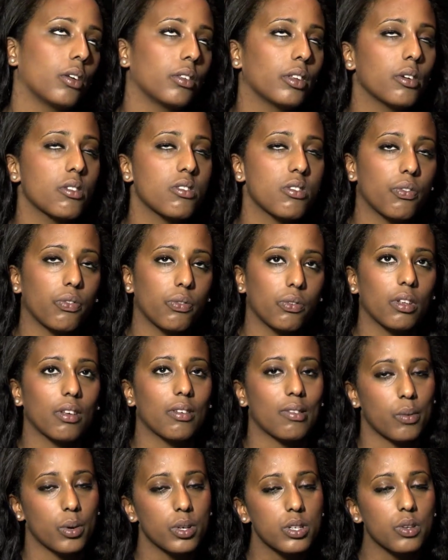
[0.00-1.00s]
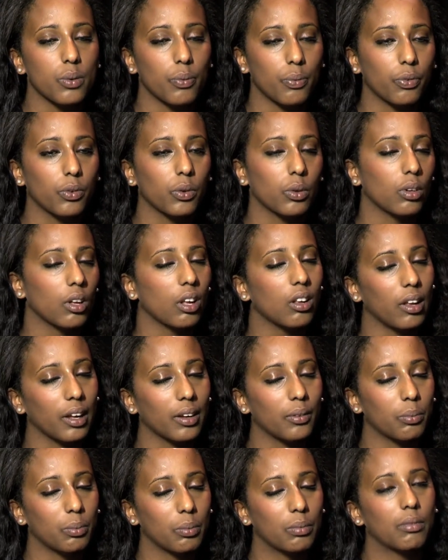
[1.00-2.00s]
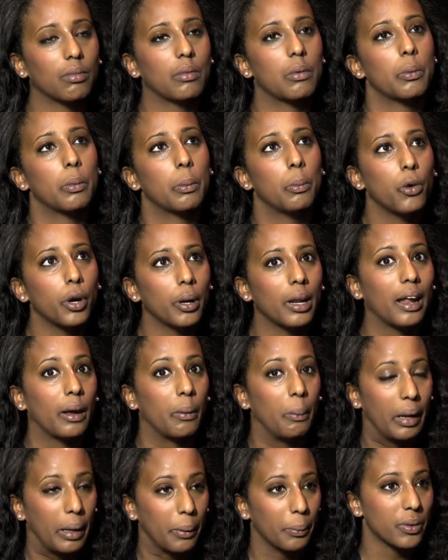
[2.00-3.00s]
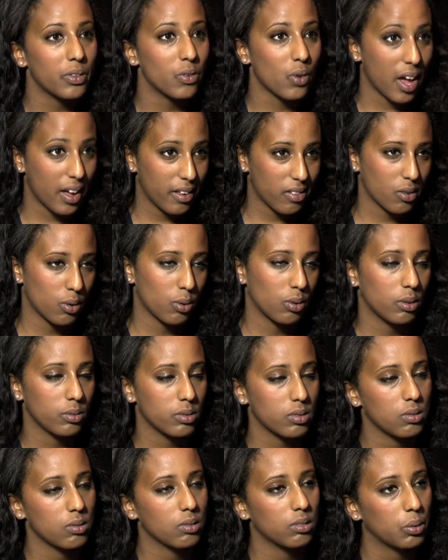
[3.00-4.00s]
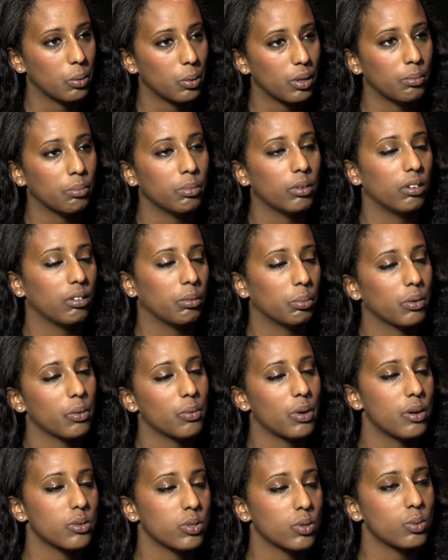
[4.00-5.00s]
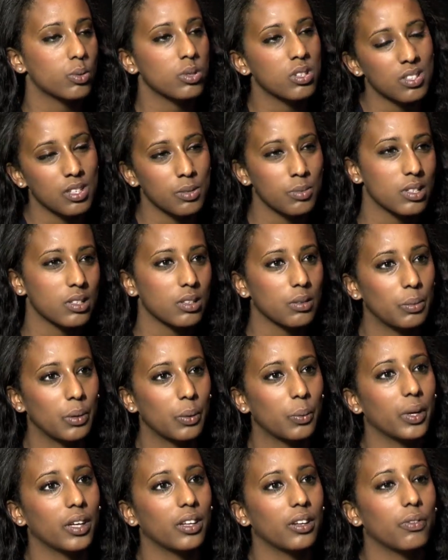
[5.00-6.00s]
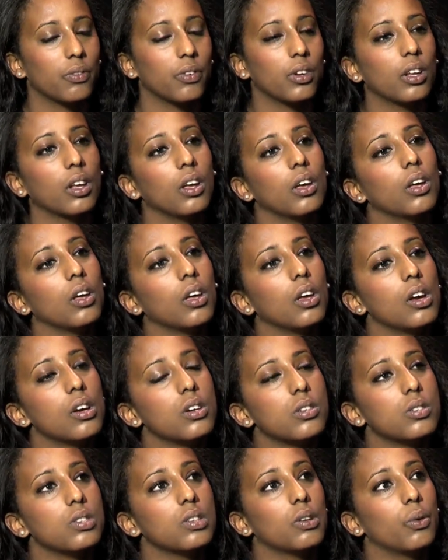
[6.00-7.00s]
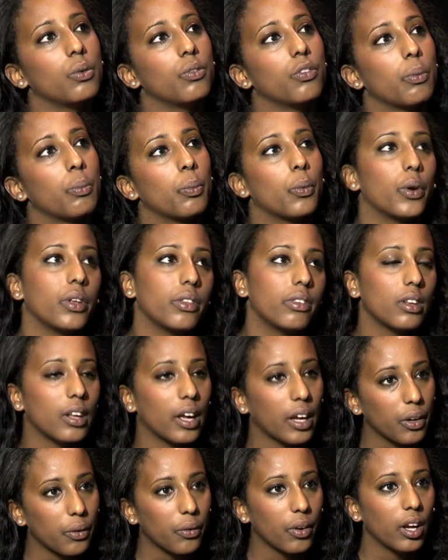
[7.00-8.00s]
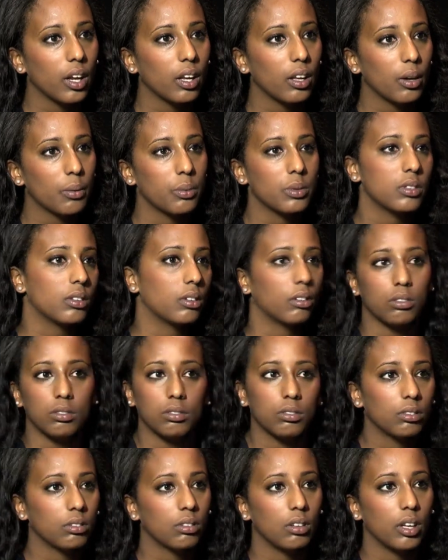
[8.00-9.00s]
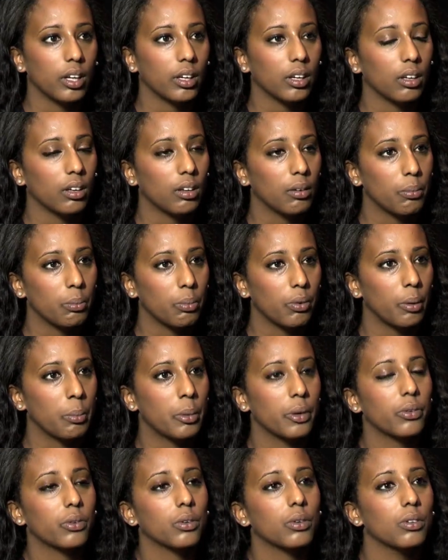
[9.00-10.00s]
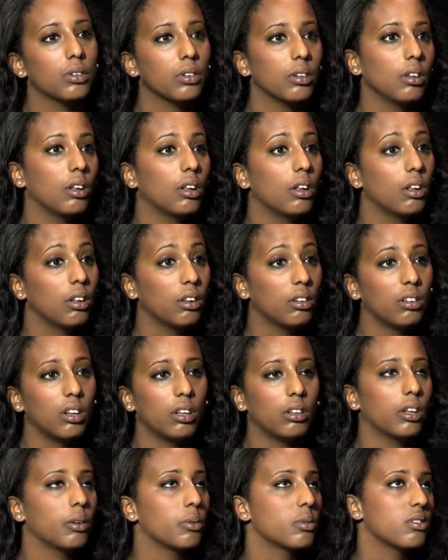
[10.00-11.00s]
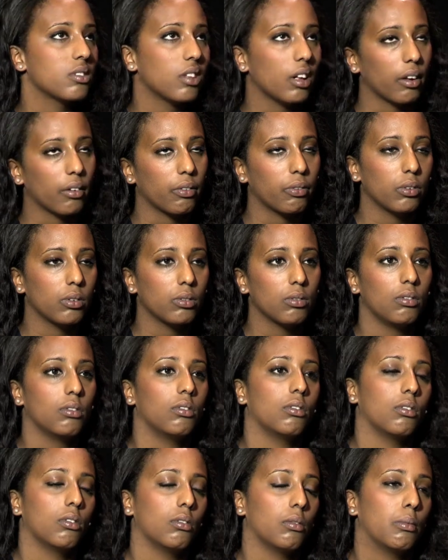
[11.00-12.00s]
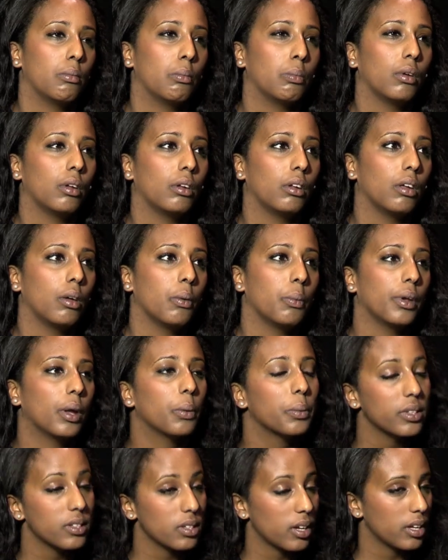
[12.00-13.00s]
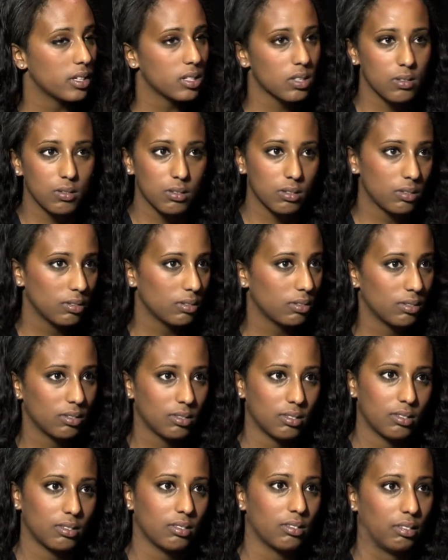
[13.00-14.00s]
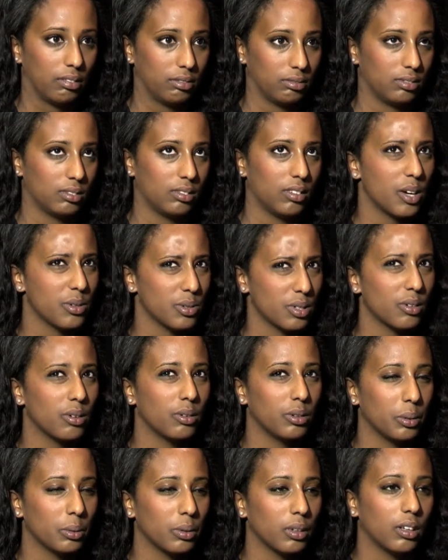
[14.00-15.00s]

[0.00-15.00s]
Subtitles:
There was a few, not like, more like when I went to high school, I was the only one, but our school system was a little bit way different. So from 1 to 9th grade, I was in, like, a primary school, and there was, like, a few. But when I went to high school, I was the only